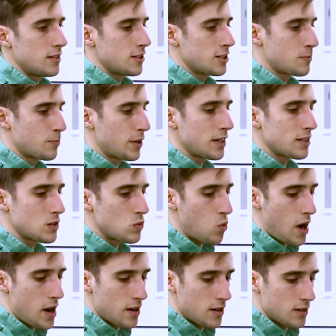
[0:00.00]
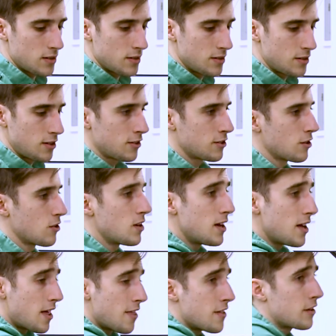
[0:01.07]
springs and wire. So
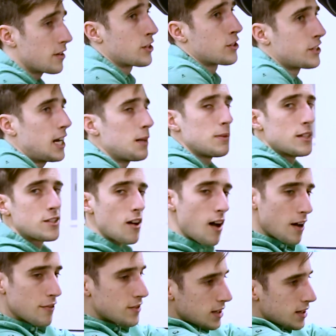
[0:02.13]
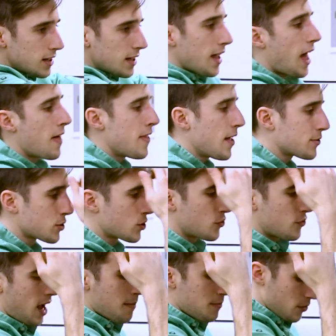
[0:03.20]
they're incredibly soft. And they also
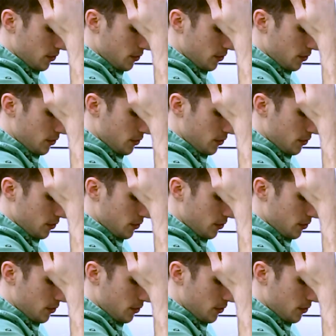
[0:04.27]
grab